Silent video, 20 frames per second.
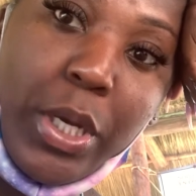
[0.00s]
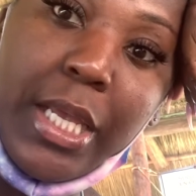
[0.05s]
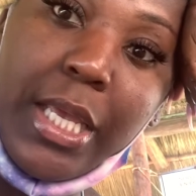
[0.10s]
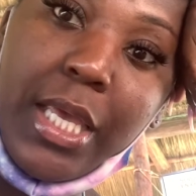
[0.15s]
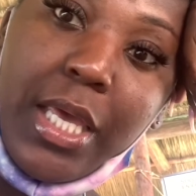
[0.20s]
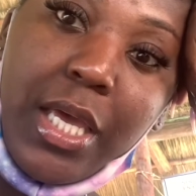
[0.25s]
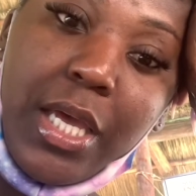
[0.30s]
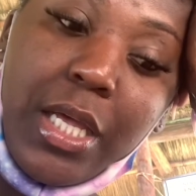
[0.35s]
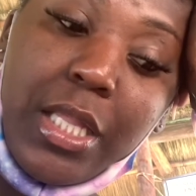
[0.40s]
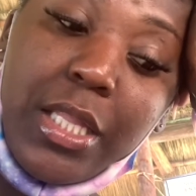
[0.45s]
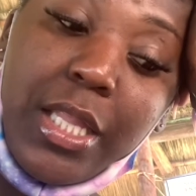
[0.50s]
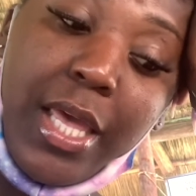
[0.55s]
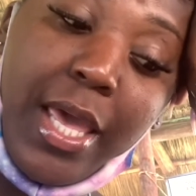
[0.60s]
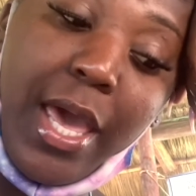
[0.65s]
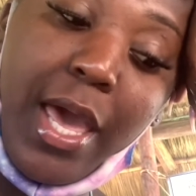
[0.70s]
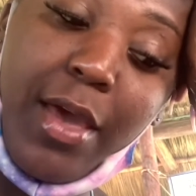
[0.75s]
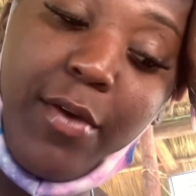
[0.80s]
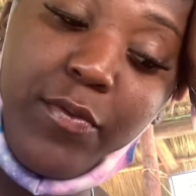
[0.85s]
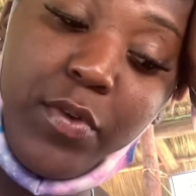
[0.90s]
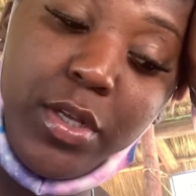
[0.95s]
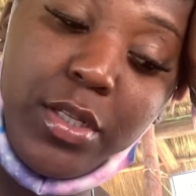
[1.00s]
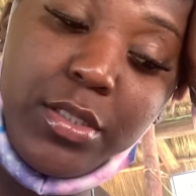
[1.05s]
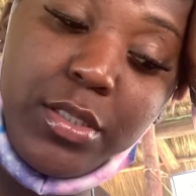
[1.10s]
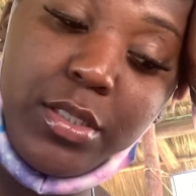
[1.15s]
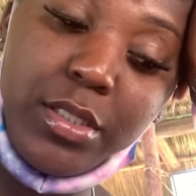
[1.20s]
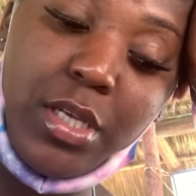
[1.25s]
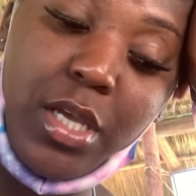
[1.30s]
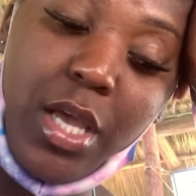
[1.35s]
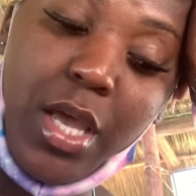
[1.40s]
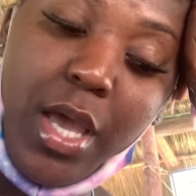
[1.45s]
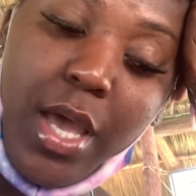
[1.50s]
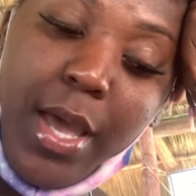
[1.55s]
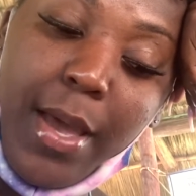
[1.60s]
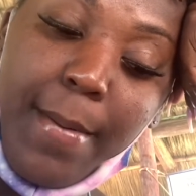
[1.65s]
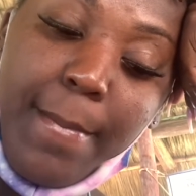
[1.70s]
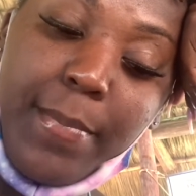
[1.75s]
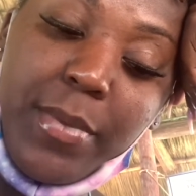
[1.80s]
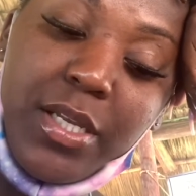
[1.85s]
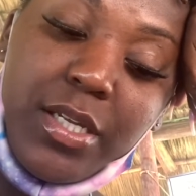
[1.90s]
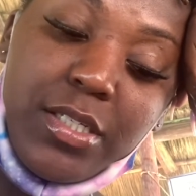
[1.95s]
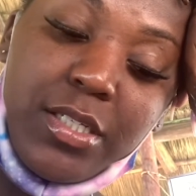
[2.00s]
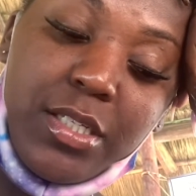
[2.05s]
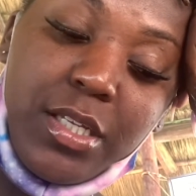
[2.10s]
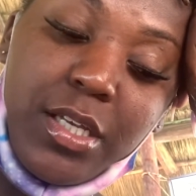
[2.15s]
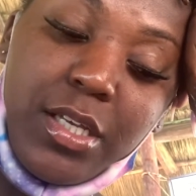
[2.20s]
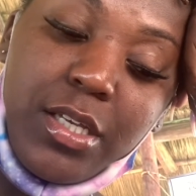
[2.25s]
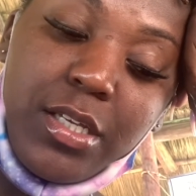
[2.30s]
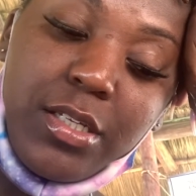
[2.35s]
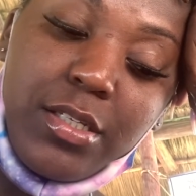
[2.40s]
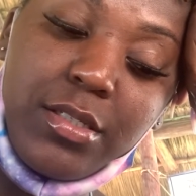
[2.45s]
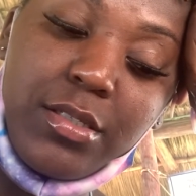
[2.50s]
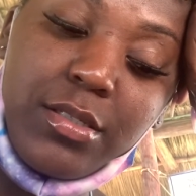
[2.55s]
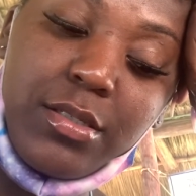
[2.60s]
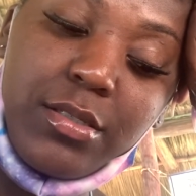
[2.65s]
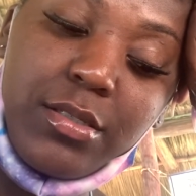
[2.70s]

Yeah, they have it. But it says,